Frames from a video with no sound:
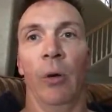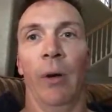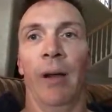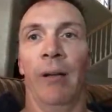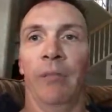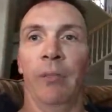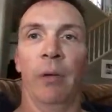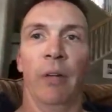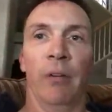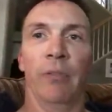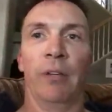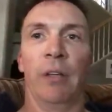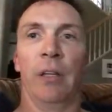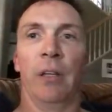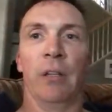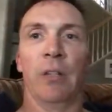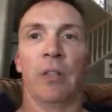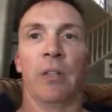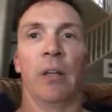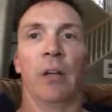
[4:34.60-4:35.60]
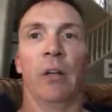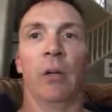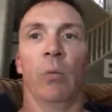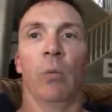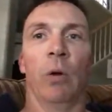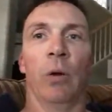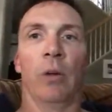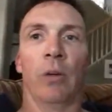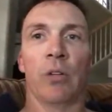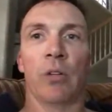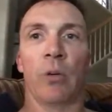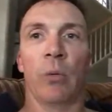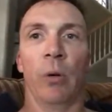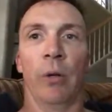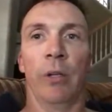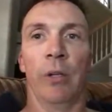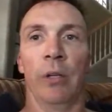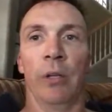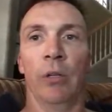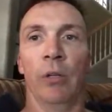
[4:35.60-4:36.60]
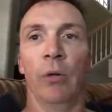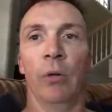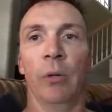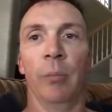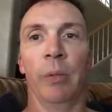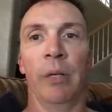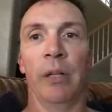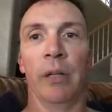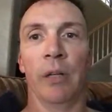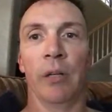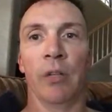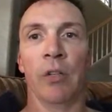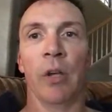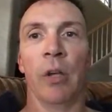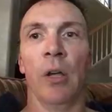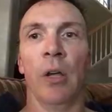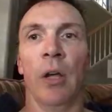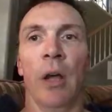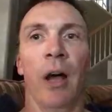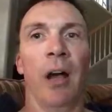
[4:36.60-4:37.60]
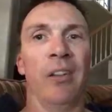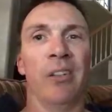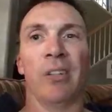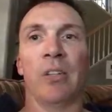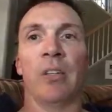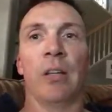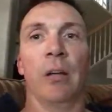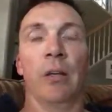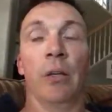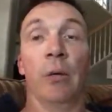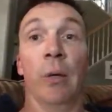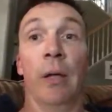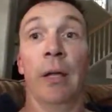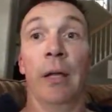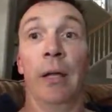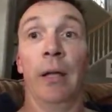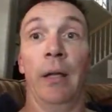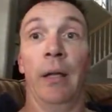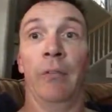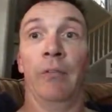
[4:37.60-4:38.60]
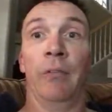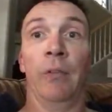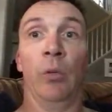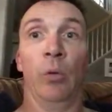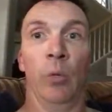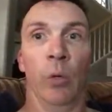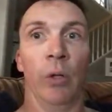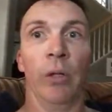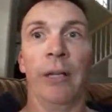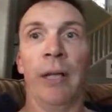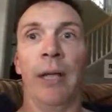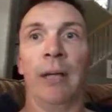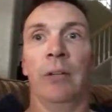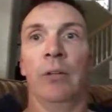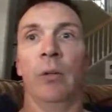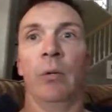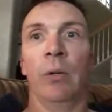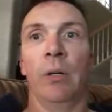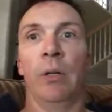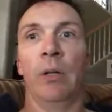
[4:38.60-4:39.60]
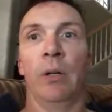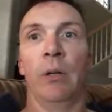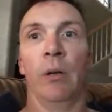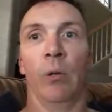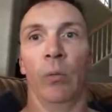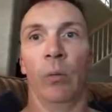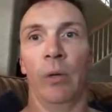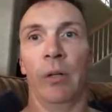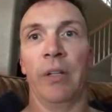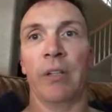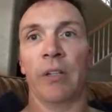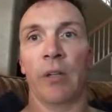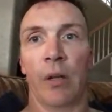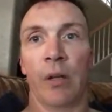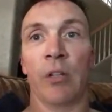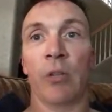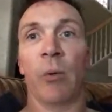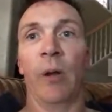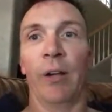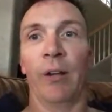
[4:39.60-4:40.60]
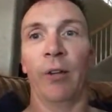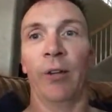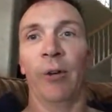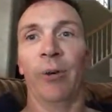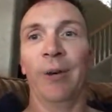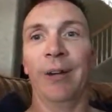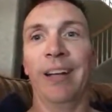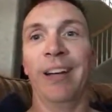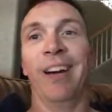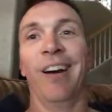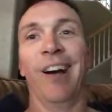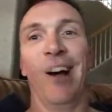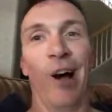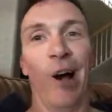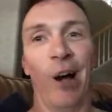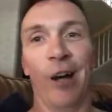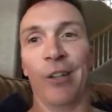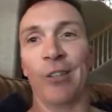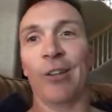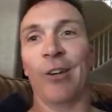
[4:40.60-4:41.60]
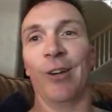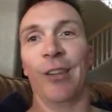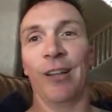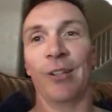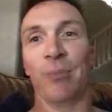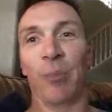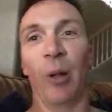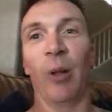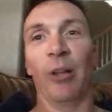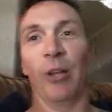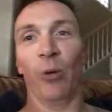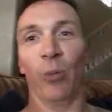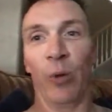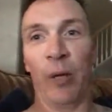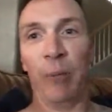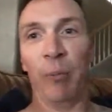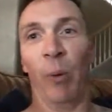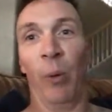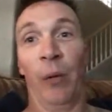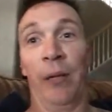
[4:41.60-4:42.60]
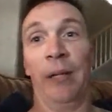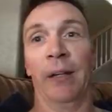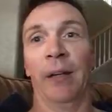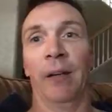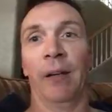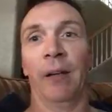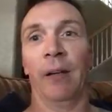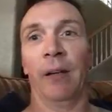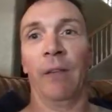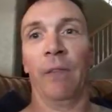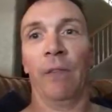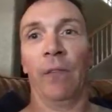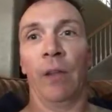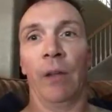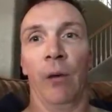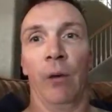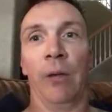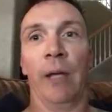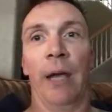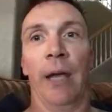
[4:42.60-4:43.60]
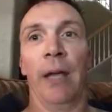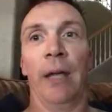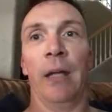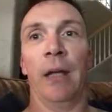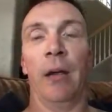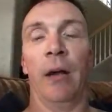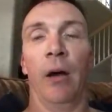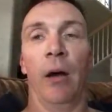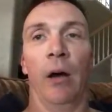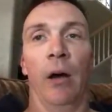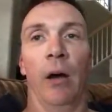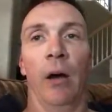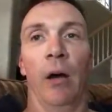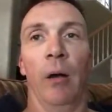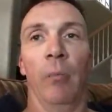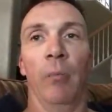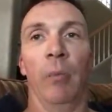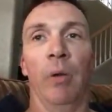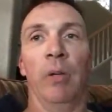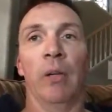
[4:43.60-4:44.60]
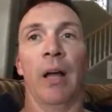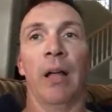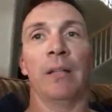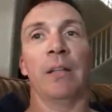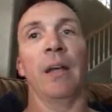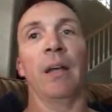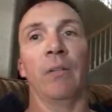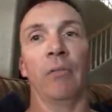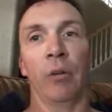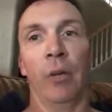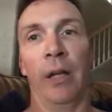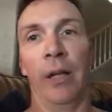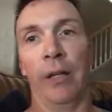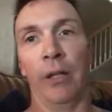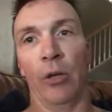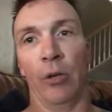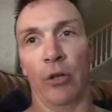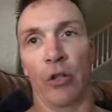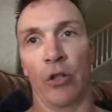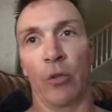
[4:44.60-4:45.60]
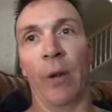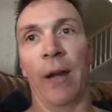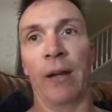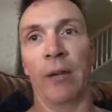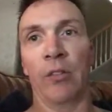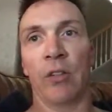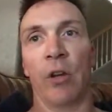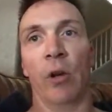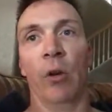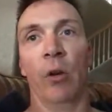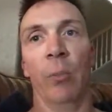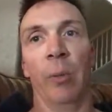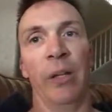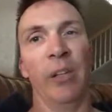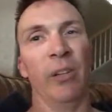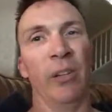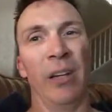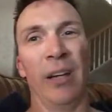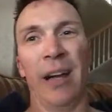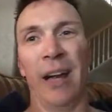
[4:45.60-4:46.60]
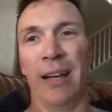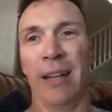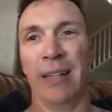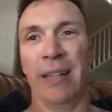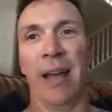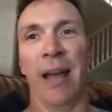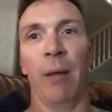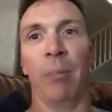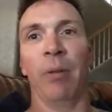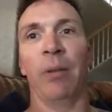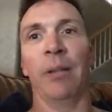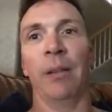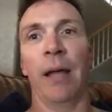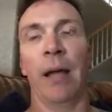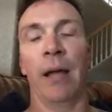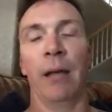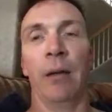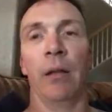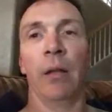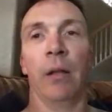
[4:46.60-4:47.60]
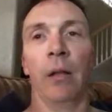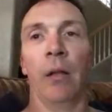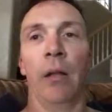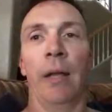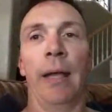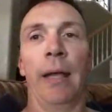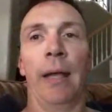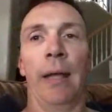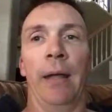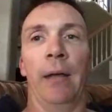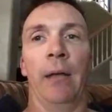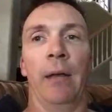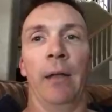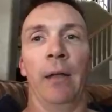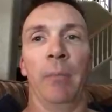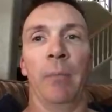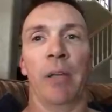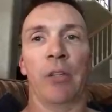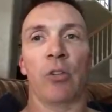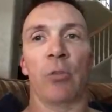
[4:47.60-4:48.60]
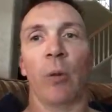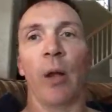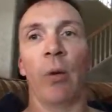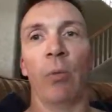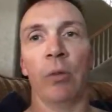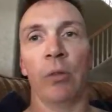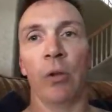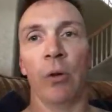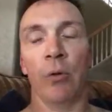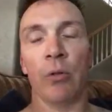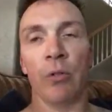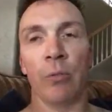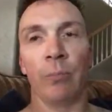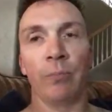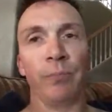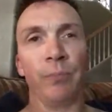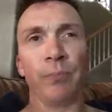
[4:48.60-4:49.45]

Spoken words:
have enough kinesthetic awareness to where you can do it, because I'll just tell you, if you really hate doing it and it really sucks while you're doing it, odds are that's probably your weak point. Okay? Not to ever let your strengths go, but you can kind of dabble in that and mess around with those.